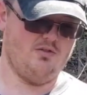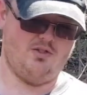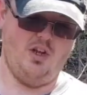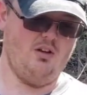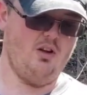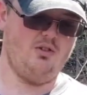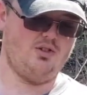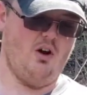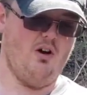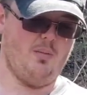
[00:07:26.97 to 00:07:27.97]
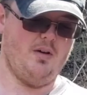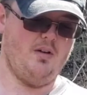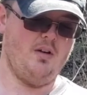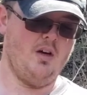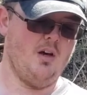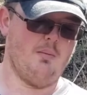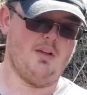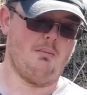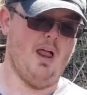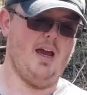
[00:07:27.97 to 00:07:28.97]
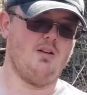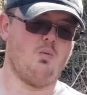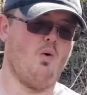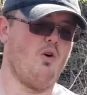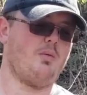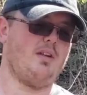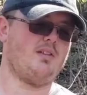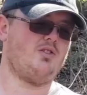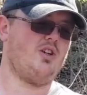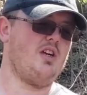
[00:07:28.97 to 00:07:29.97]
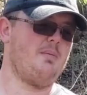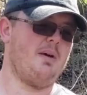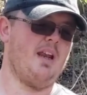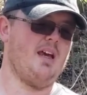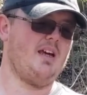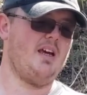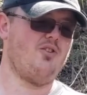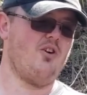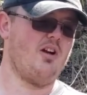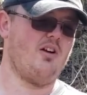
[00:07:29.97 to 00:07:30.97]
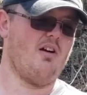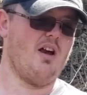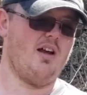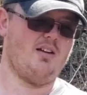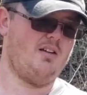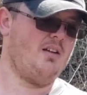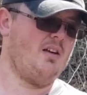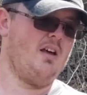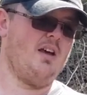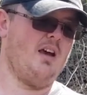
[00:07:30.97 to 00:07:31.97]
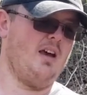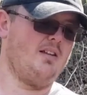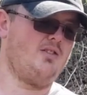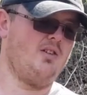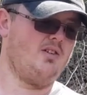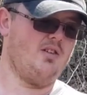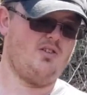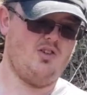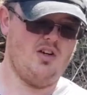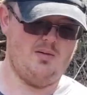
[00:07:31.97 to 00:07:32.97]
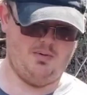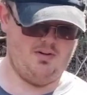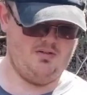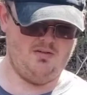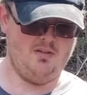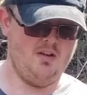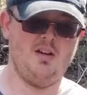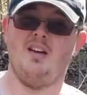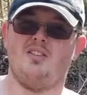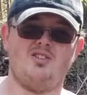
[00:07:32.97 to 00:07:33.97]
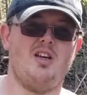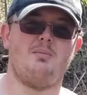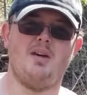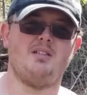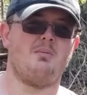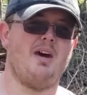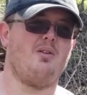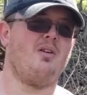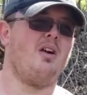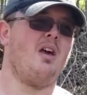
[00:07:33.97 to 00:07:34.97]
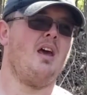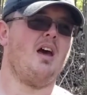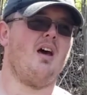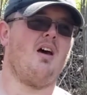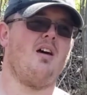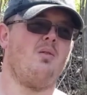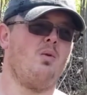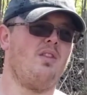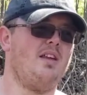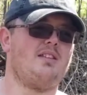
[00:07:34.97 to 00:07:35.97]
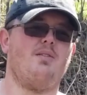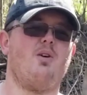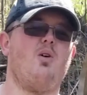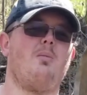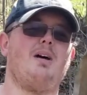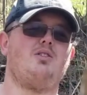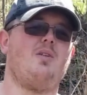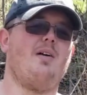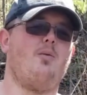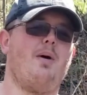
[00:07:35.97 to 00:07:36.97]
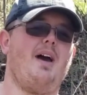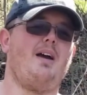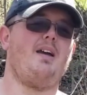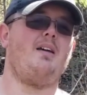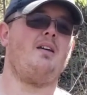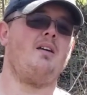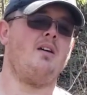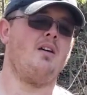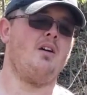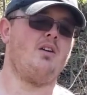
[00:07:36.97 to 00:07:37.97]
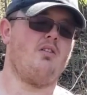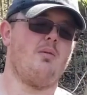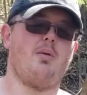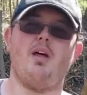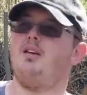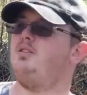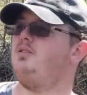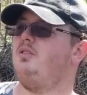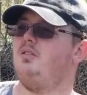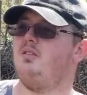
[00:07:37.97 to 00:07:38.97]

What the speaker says: Still a little sharp, but the blade's warped. It's cheap. It ain't heat treated correct. It's just a cheap piece of metal. Would this ever go in my survival pack to replace